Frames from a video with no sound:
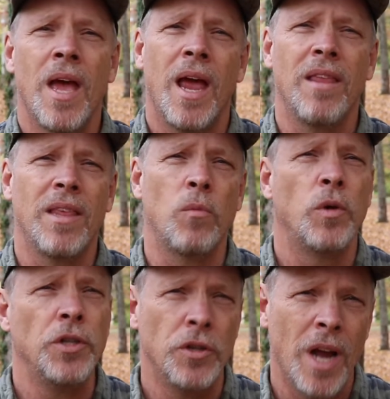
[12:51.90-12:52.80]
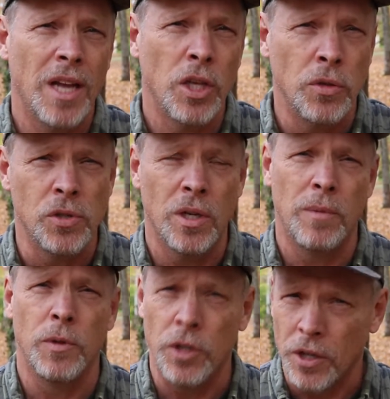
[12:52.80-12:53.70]
and then when you're not using
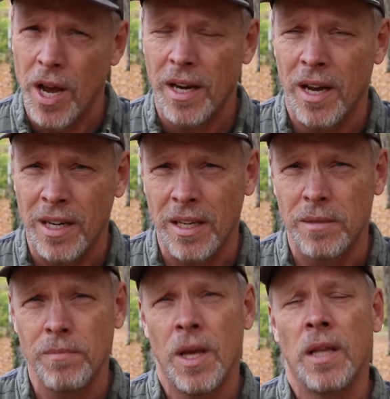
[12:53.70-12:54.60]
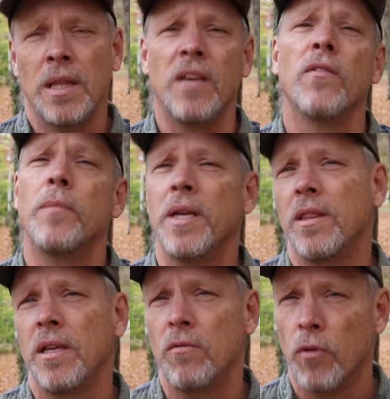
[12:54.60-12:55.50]
them and you're not hunting them, leave them in
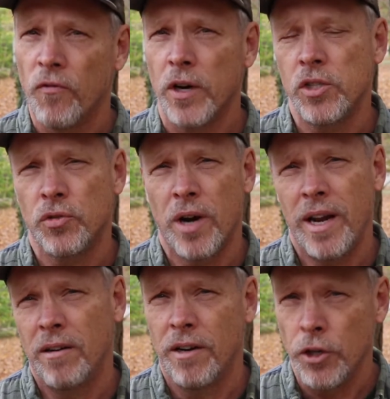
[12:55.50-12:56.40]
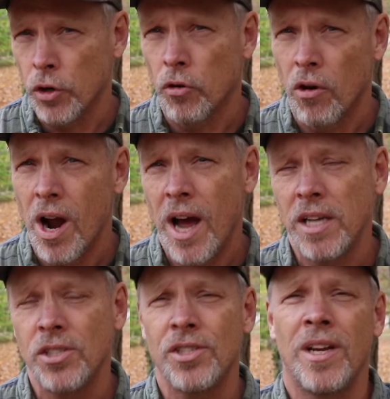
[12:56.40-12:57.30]
the refrigerator in your
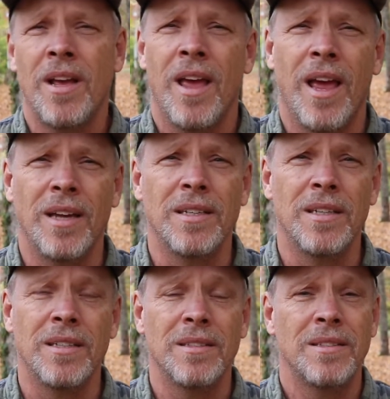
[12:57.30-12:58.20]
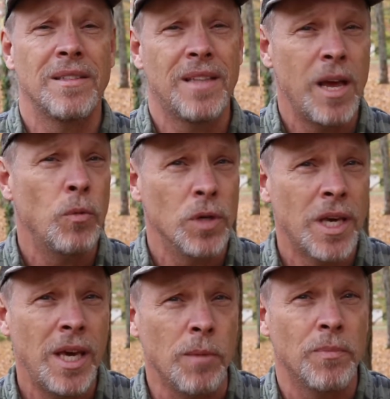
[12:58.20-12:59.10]
garage, and they will
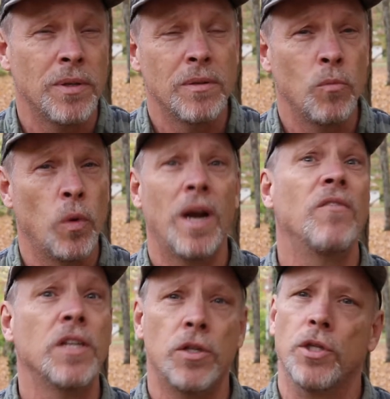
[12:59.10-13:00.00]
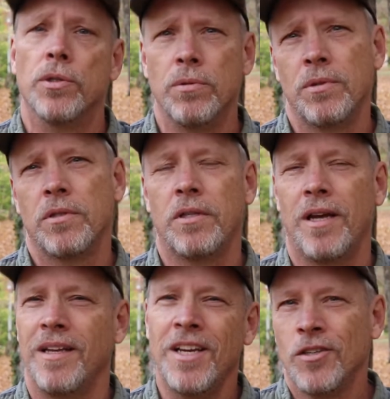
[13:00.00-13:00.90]
keep. Whatever you do,
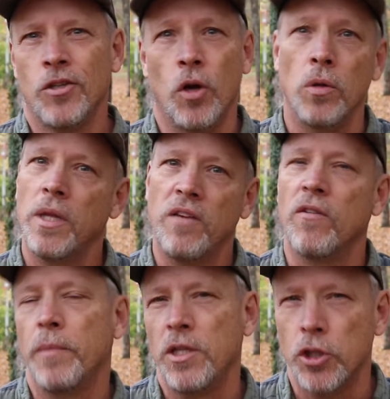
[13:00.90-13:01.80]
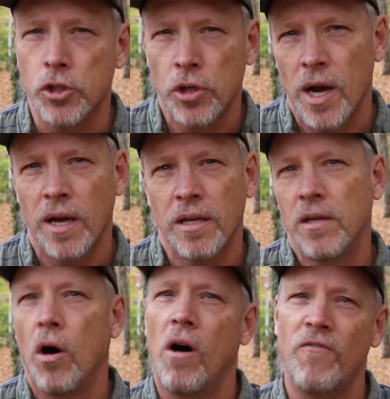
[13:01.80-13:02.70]
don't leave them in your truck
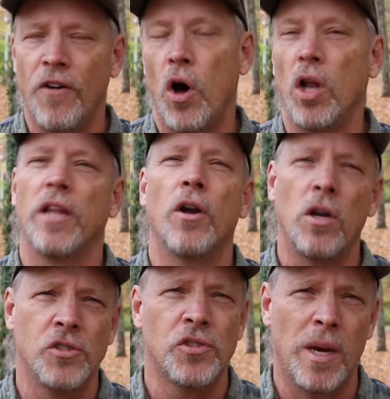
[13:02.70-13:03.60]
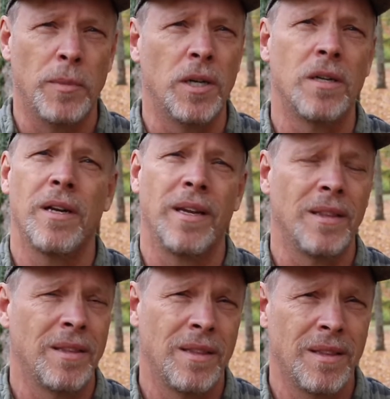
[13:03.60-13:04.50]
all fall and all summer, and